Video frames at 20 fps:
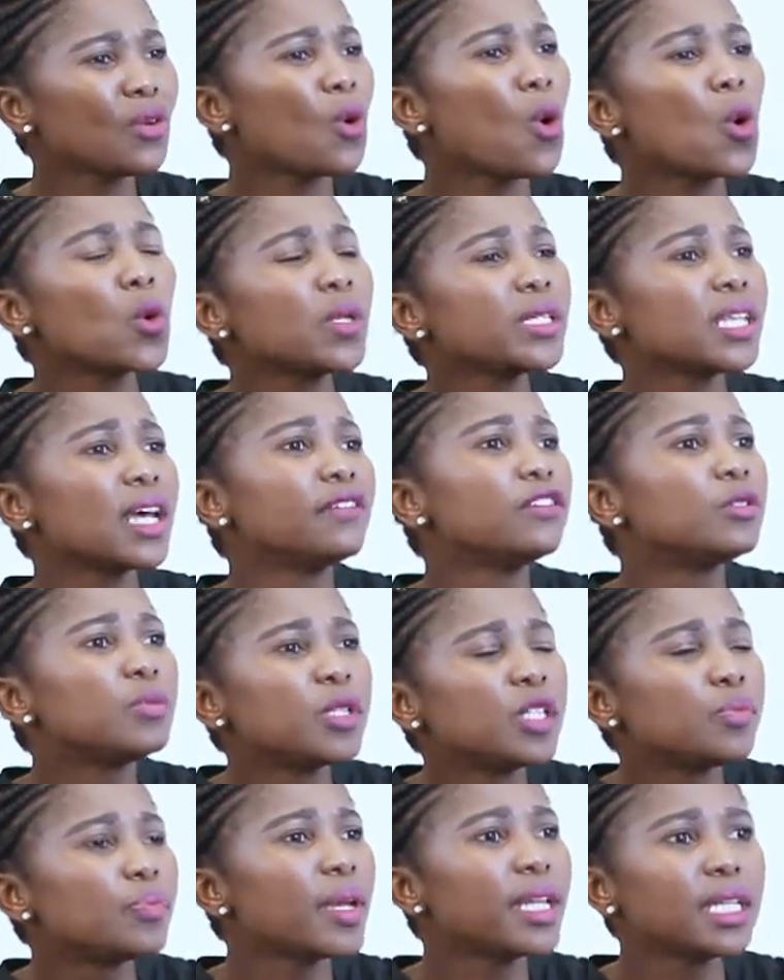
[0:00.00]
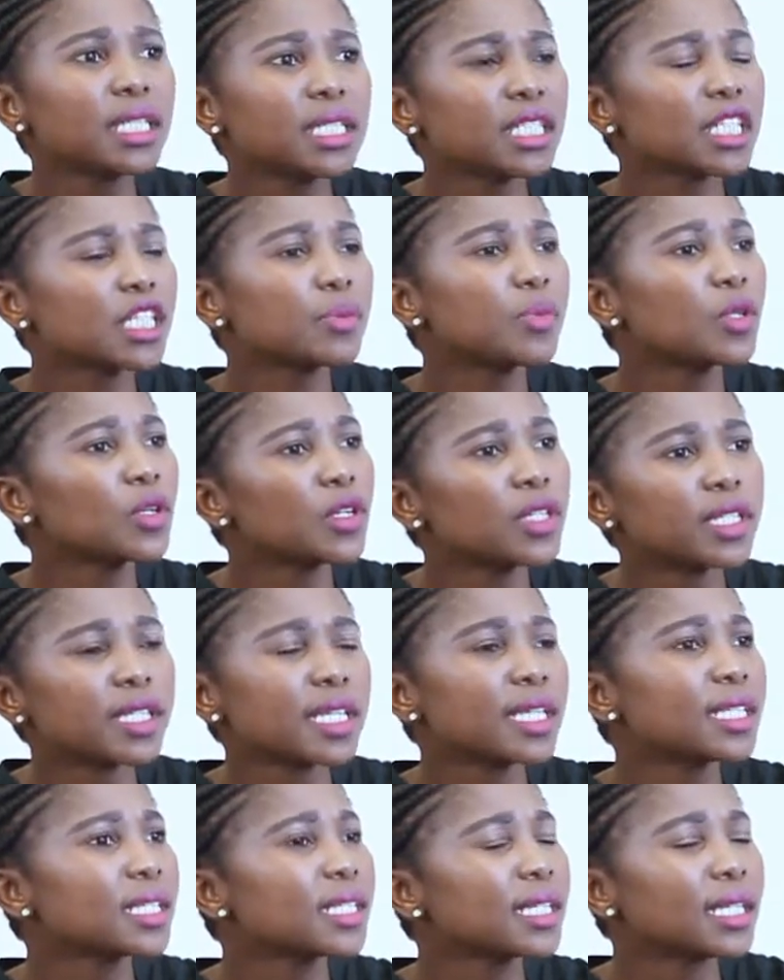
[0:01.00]
always have to be spending just because
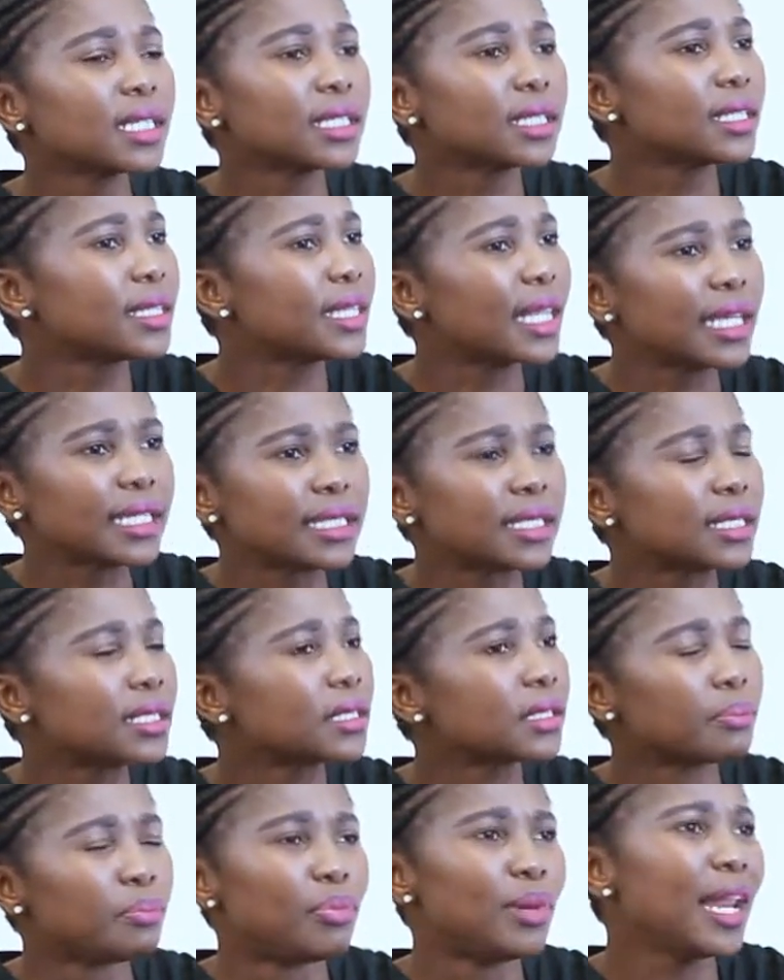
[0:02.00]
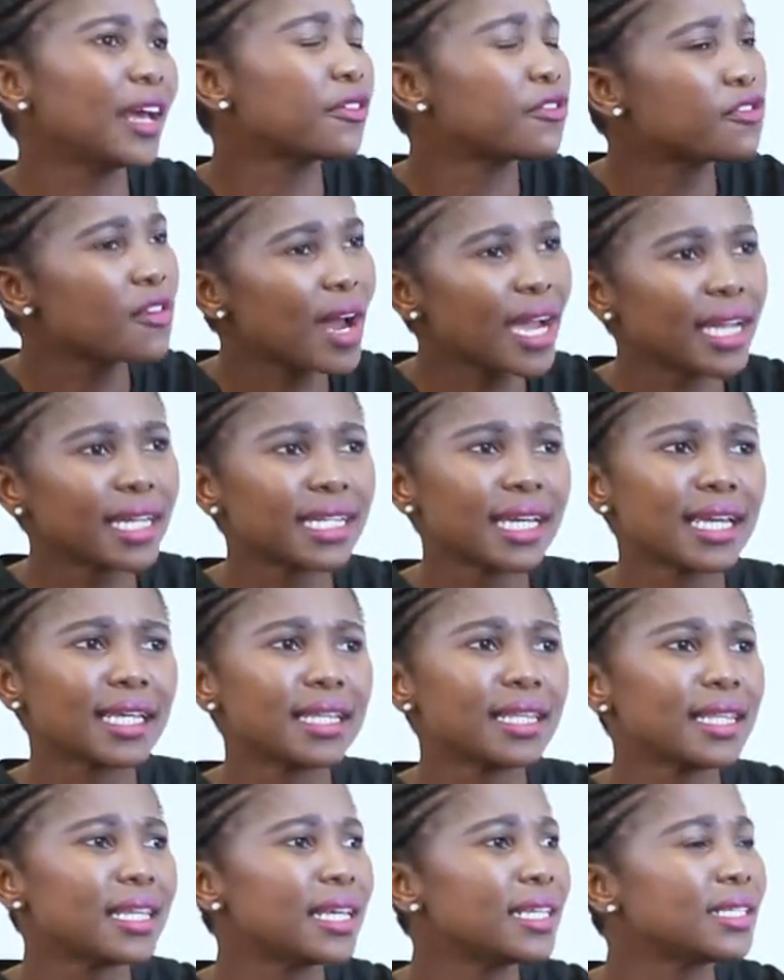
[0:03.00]
there's Black Friday.
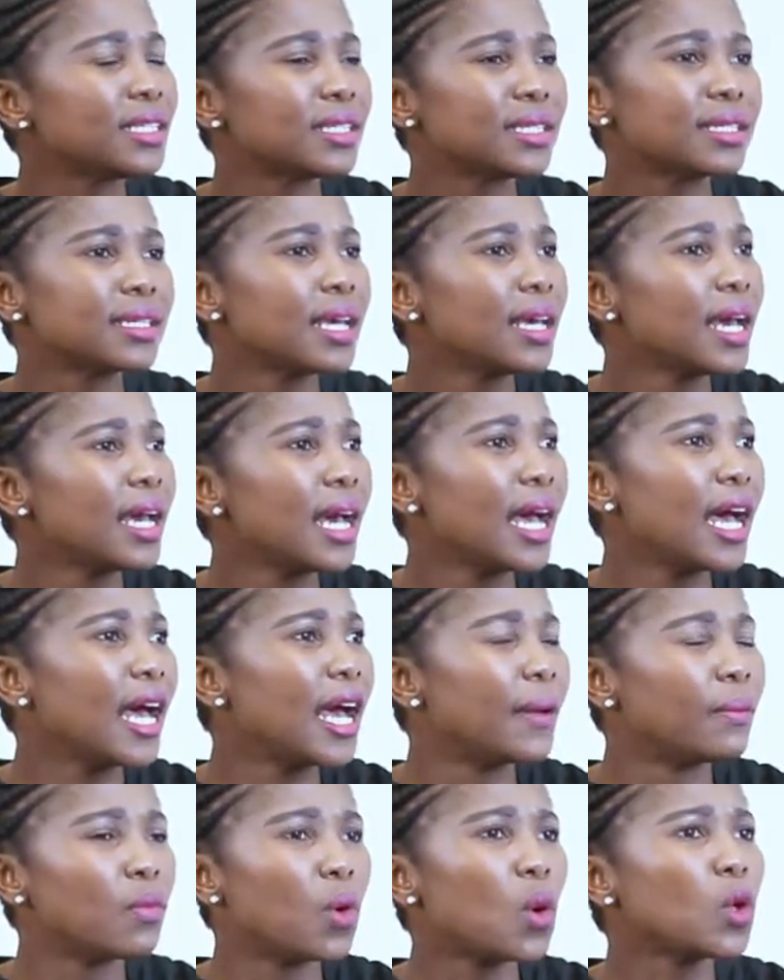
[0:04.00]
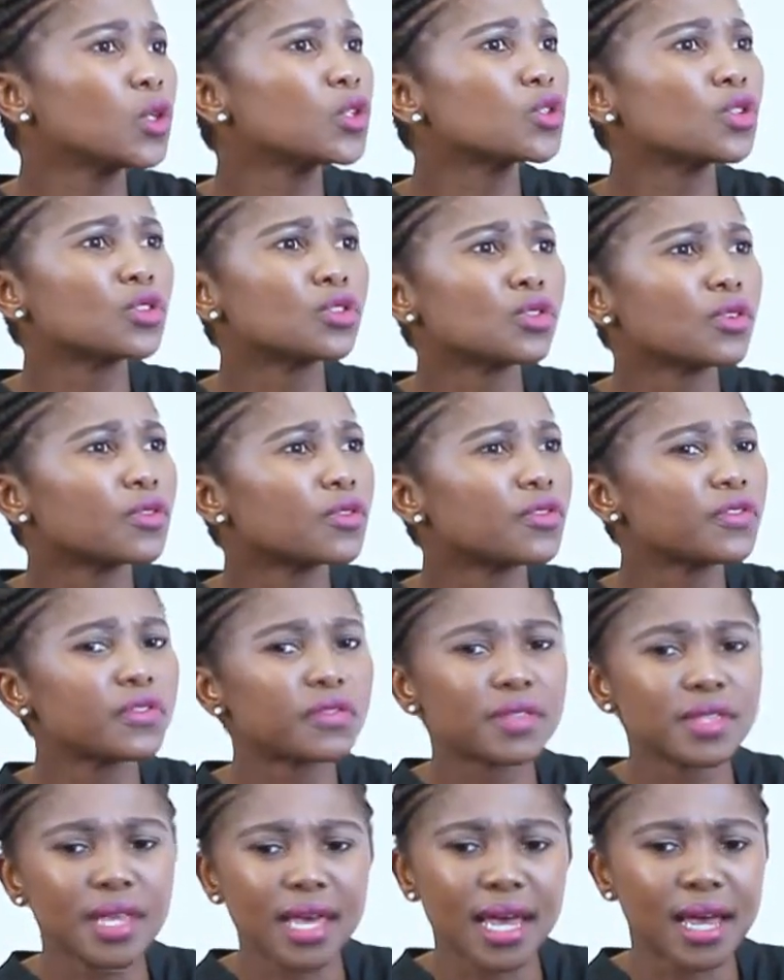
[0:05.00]
There's all sorts of
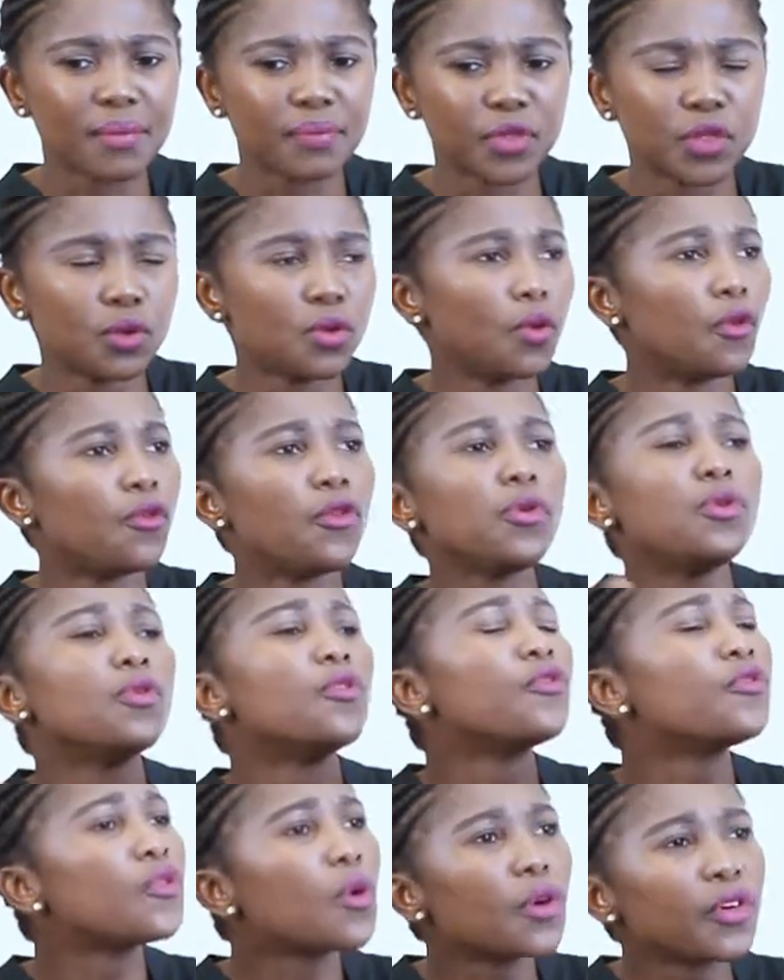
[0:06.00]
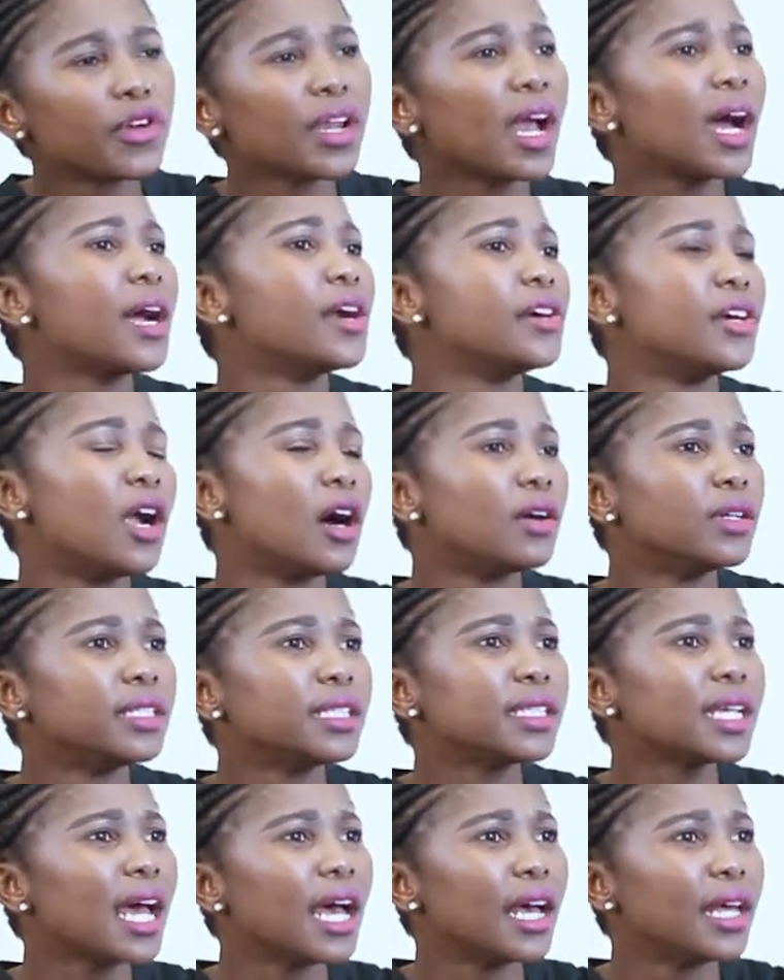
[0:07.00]
euphoria
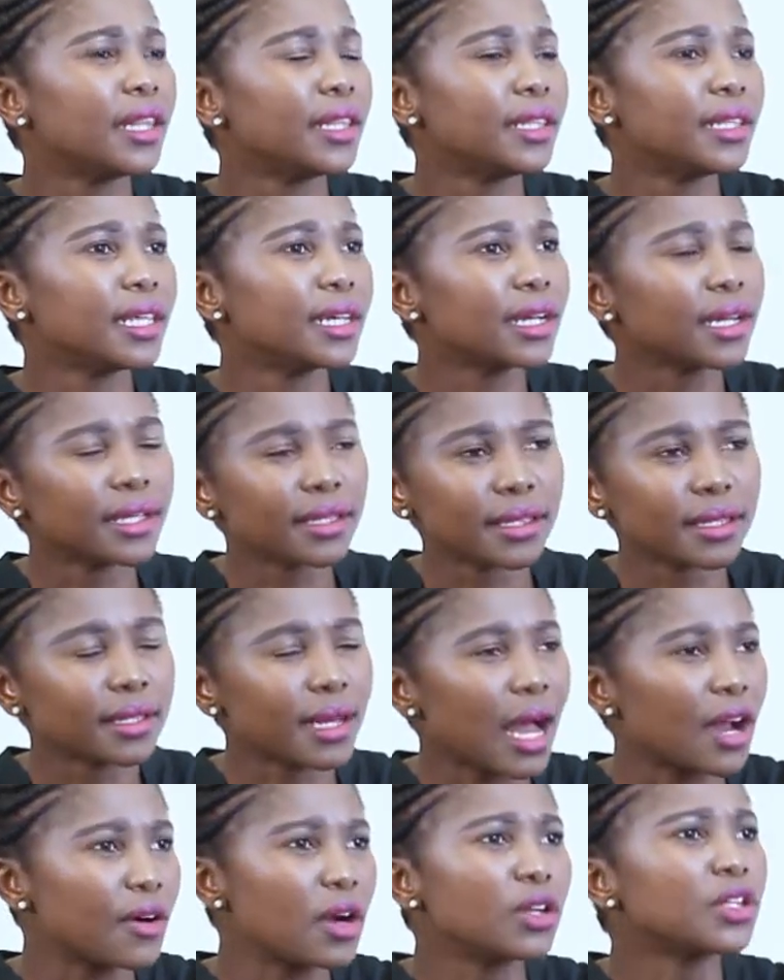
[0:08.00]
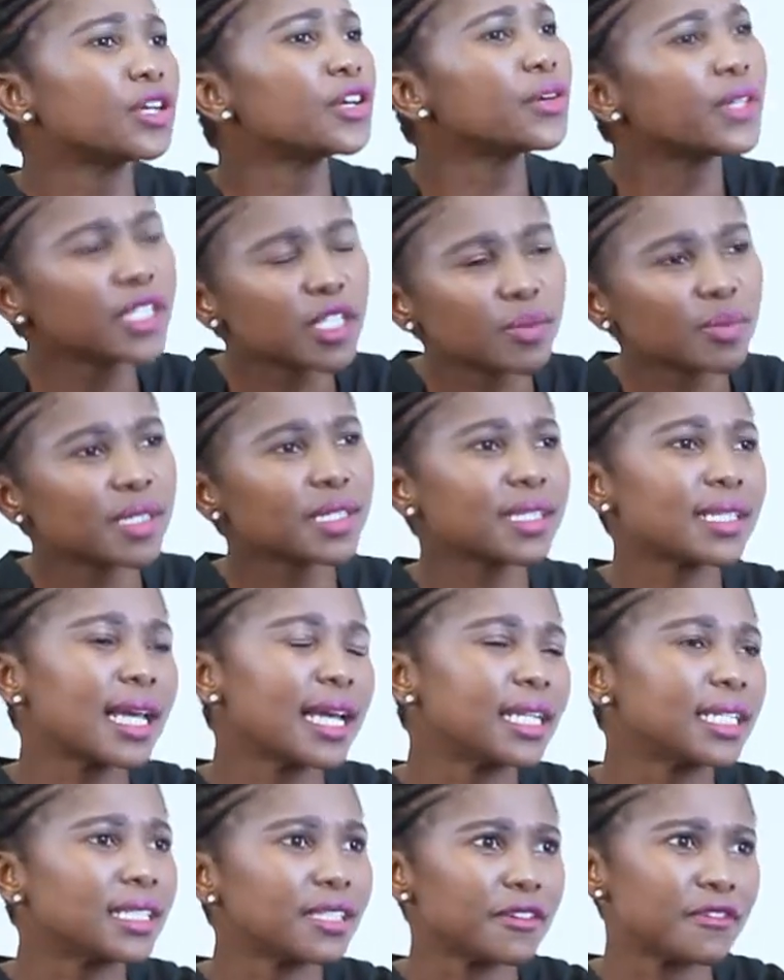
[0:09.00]
around Christmas
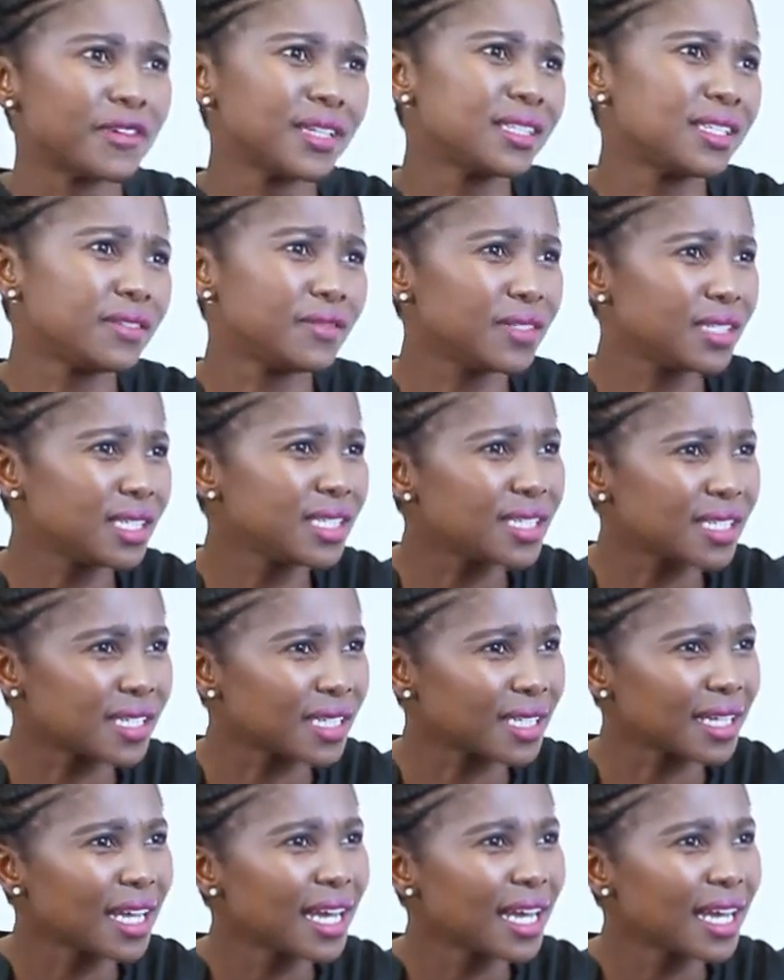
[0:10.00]
and the festive season.